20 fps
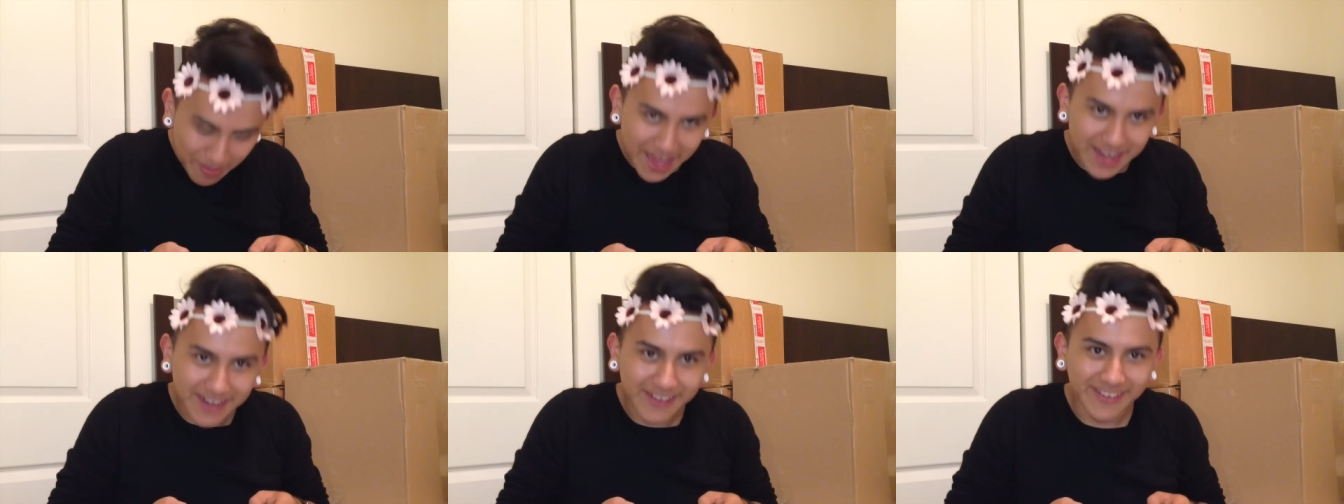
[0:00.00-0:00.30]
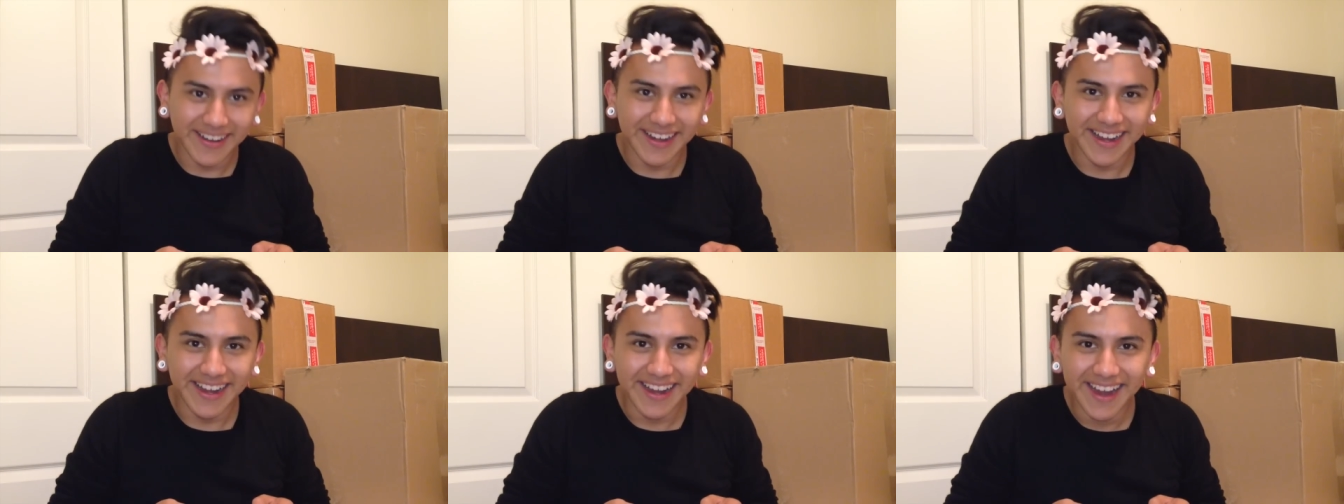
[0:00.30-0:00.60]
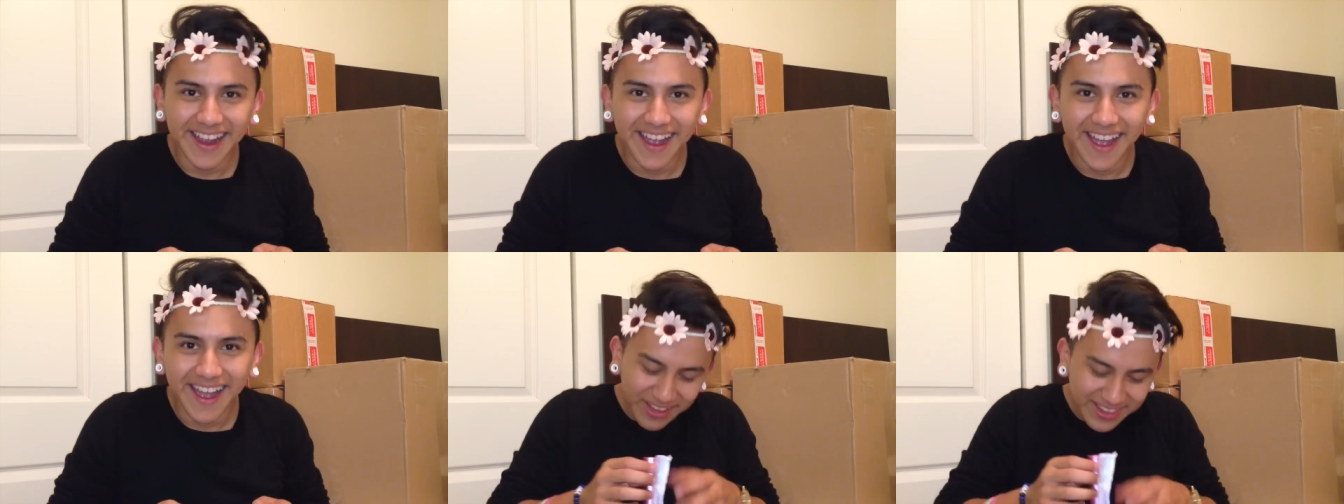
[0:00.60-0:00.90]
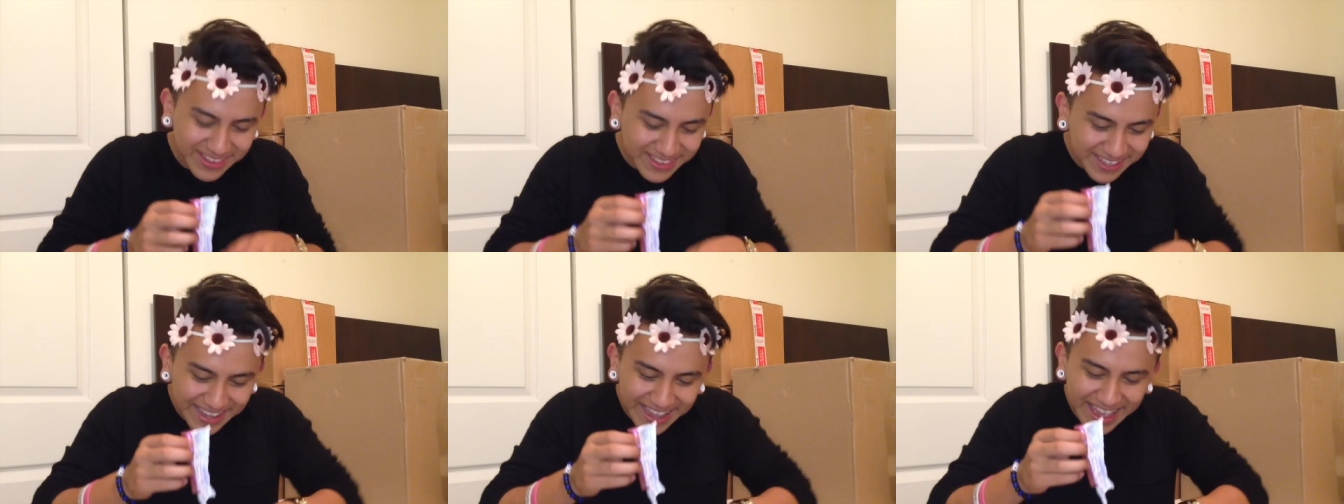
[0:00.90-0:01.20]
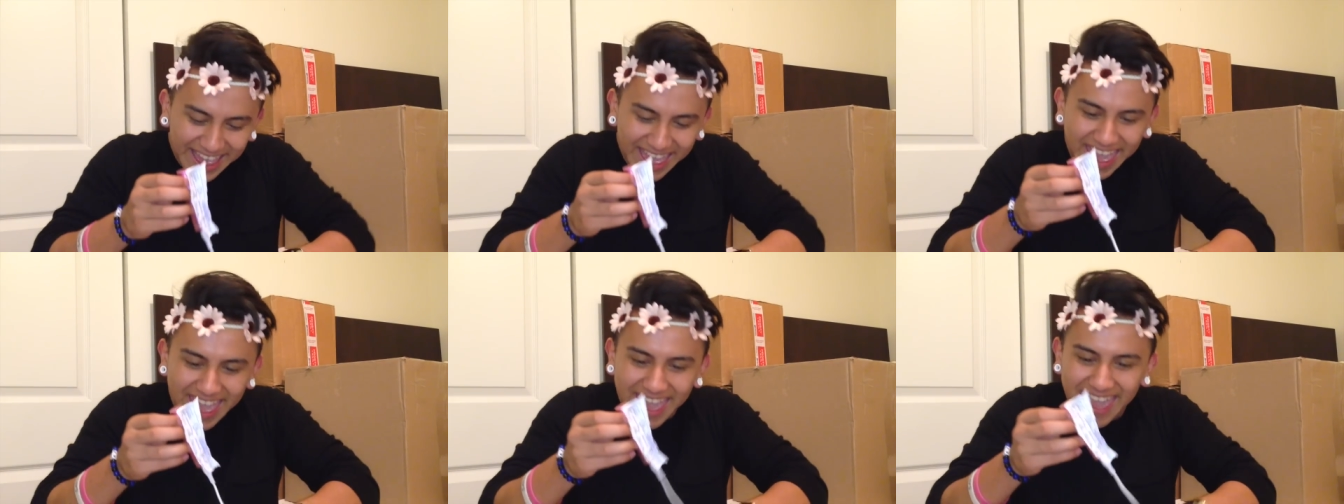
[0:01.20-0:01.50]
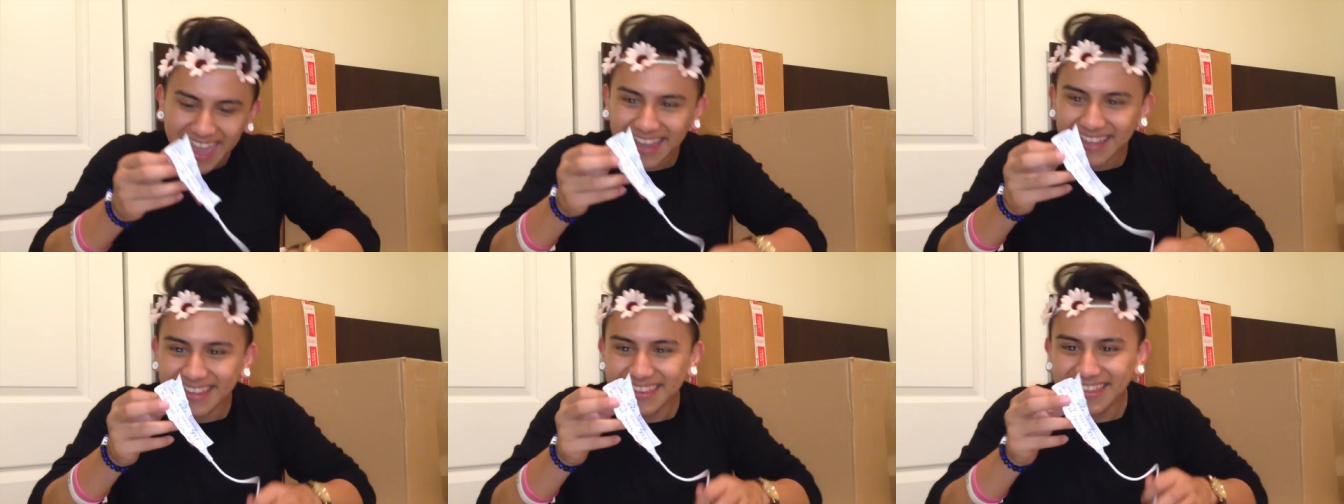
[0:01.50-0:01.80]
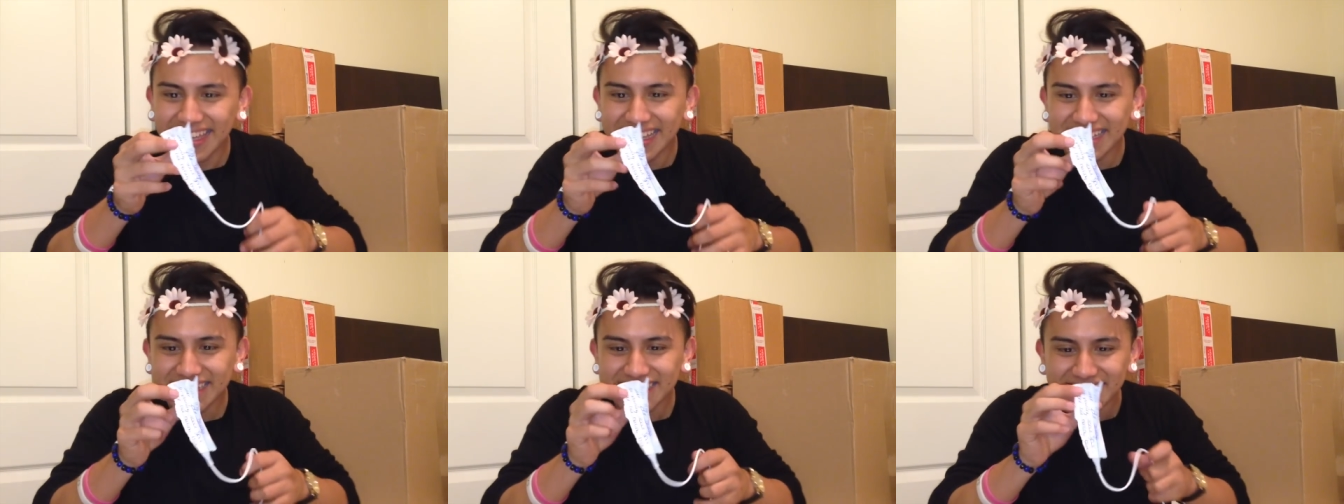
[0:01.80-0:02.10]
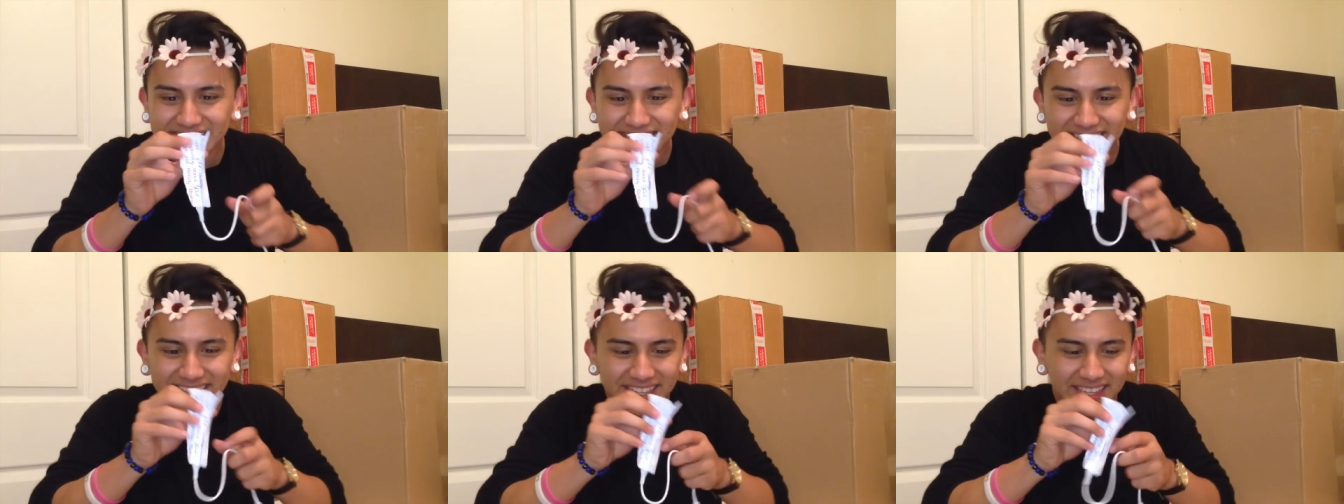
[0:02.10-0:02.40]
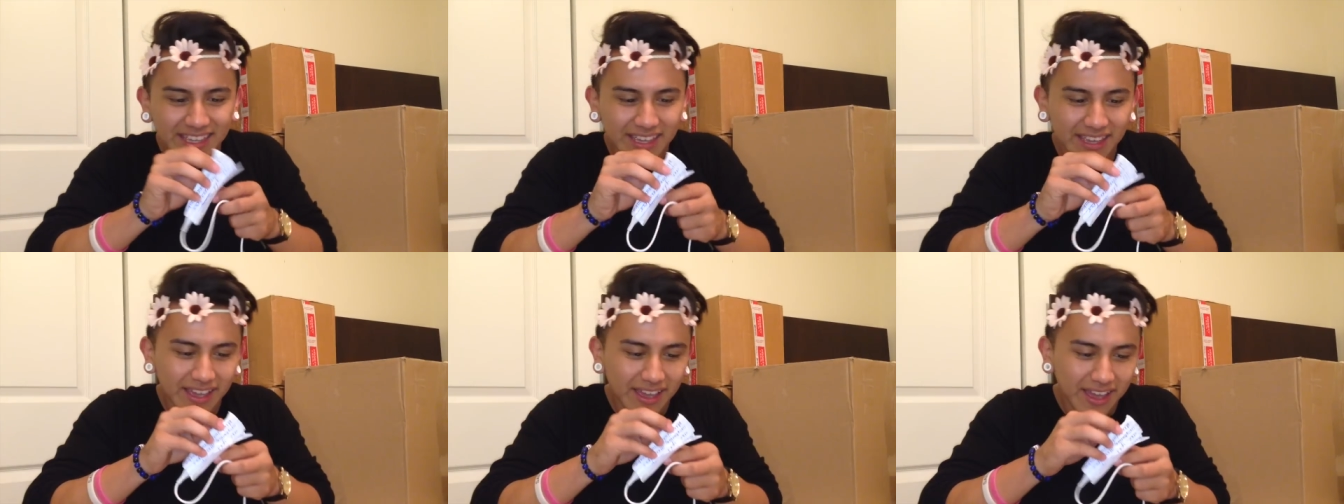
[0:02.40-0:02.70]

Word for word: battery. What the heck, Leslie?